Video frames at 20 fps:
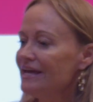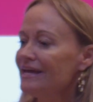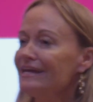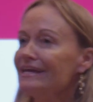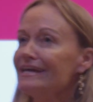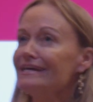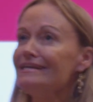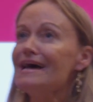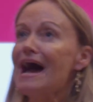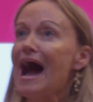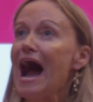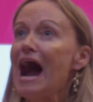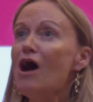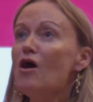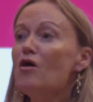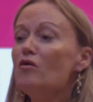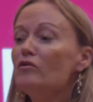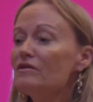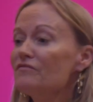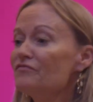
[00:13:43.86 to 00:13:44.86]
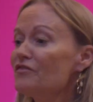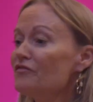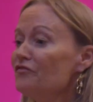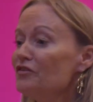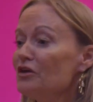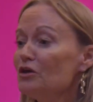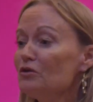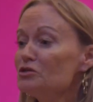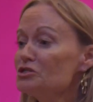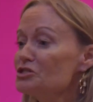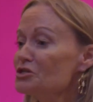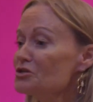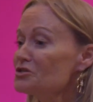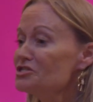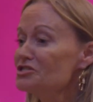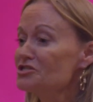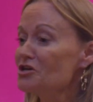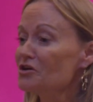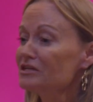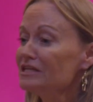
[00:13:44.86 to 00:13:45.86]
get out of the future,
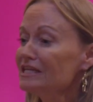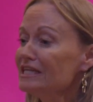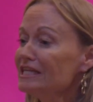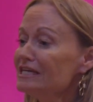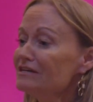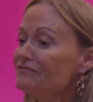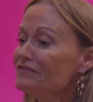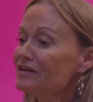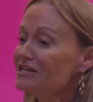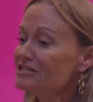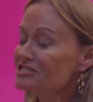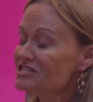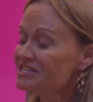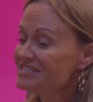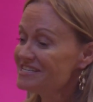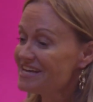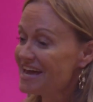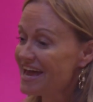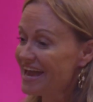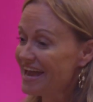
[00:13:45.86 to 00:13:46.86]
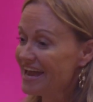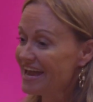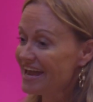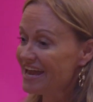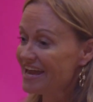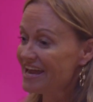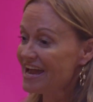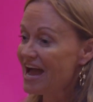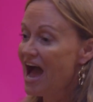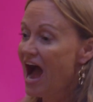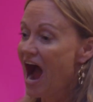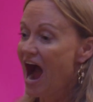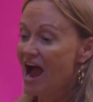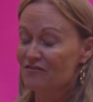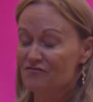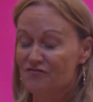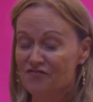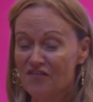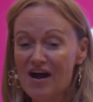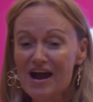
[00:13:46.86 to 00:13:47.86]
start living today. I
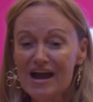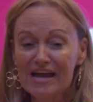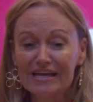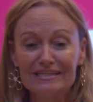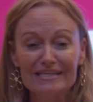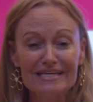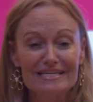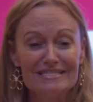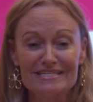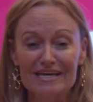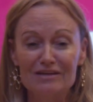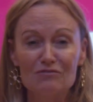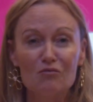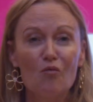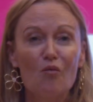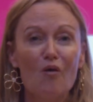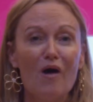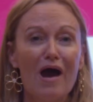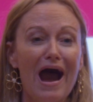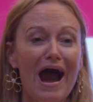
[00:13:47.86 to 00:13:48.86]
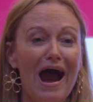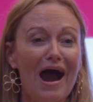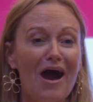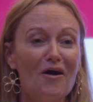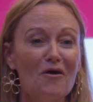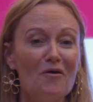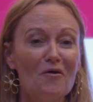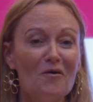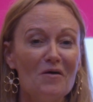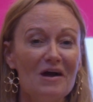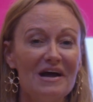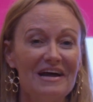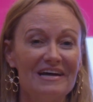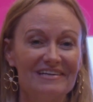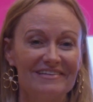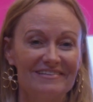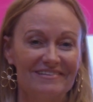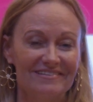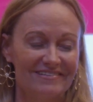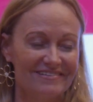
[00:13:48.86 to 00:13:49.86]
finally said, wow,
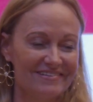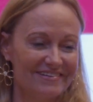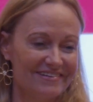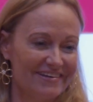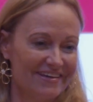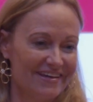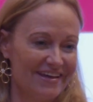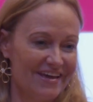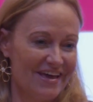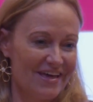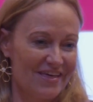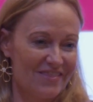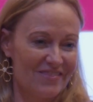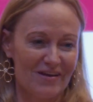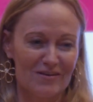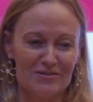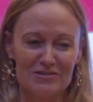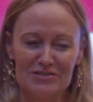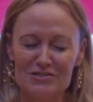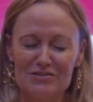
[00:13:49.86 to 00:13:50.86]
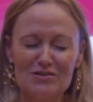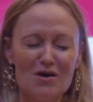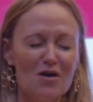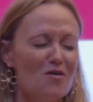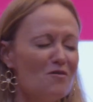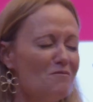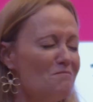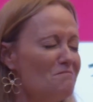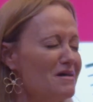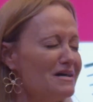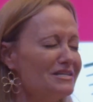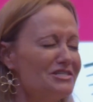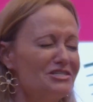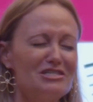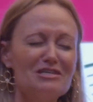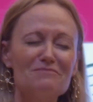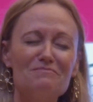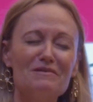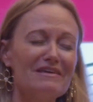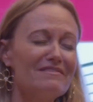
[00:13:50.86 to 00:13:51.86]
there's so much
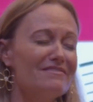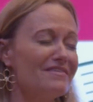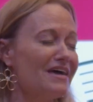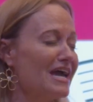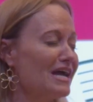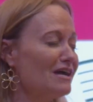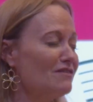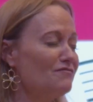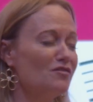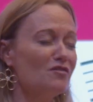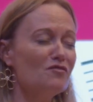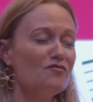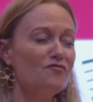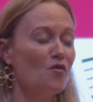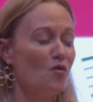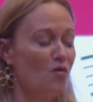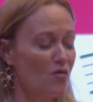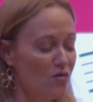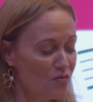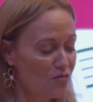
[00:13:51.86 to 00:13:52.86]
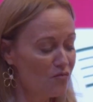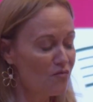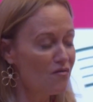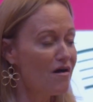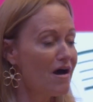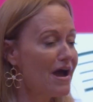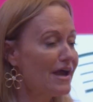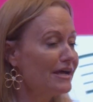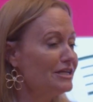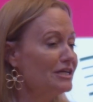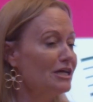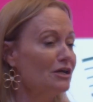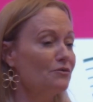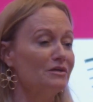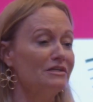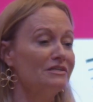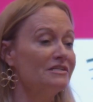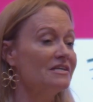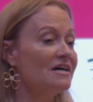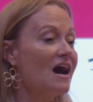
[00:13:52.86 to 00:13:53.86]
to be thankful for right here
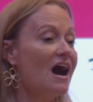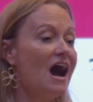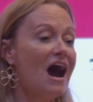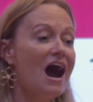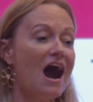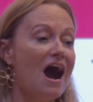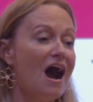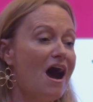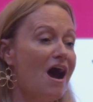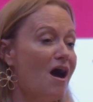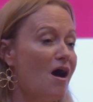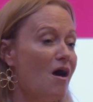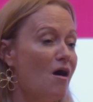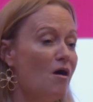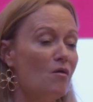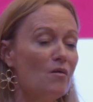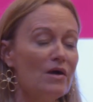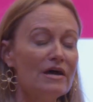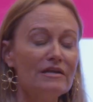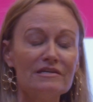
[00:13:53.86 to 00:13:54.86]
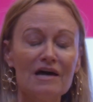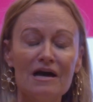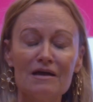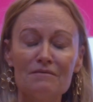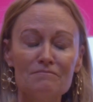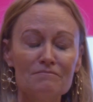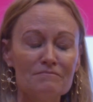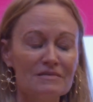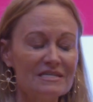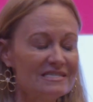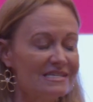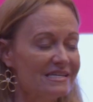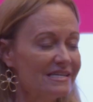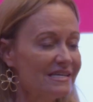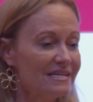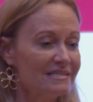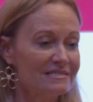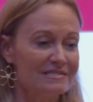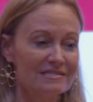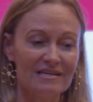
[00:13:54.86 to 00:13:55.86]
and now, and I'm missing
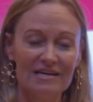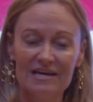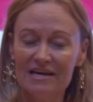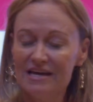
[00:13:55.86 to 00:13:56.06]
it.